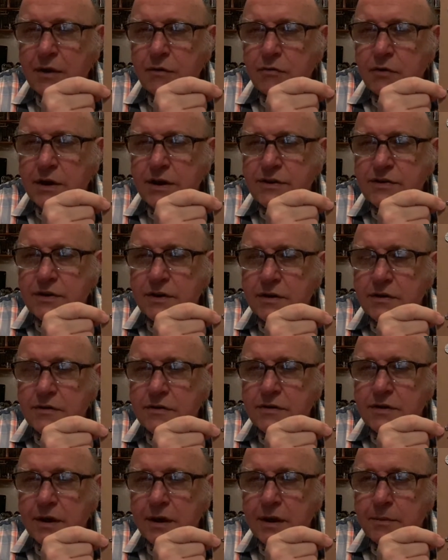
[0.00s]

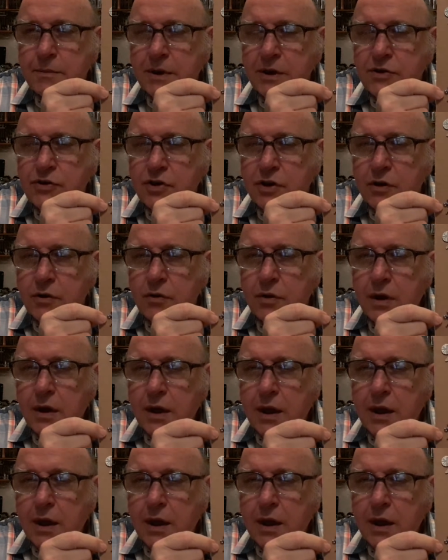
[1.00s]
recent issue,